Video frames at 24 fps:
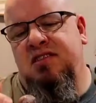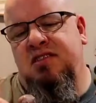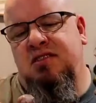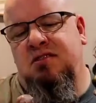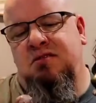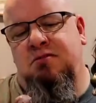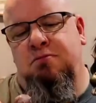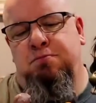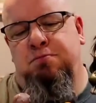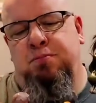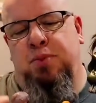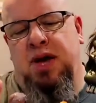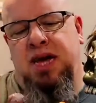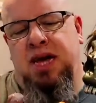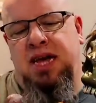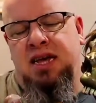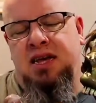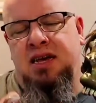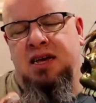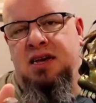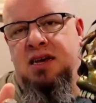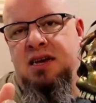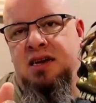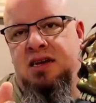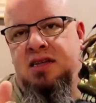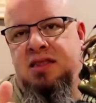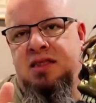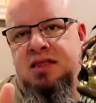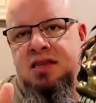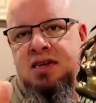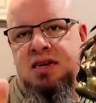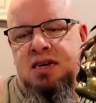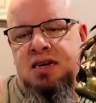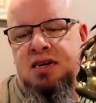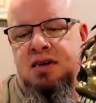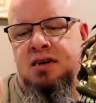spike
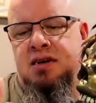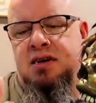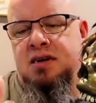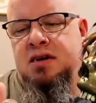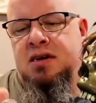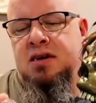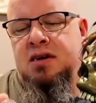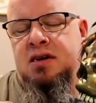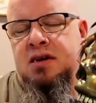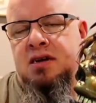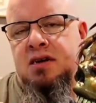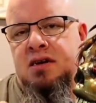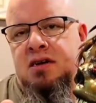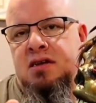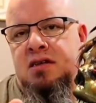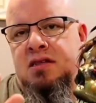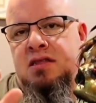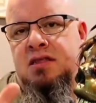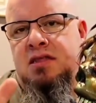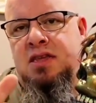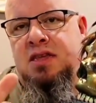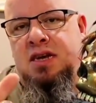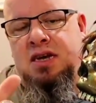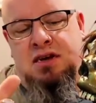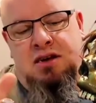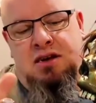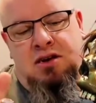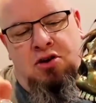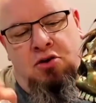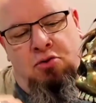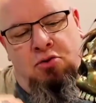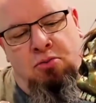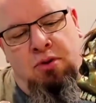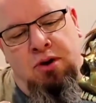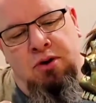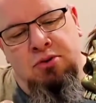the the
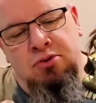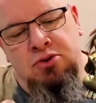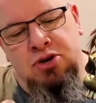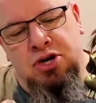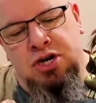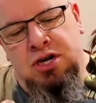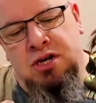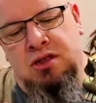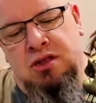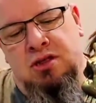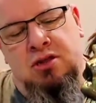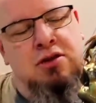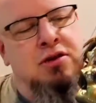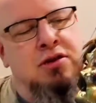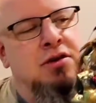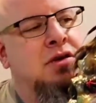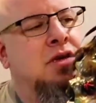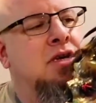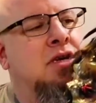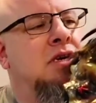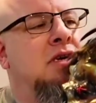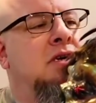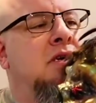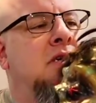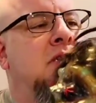corrosion look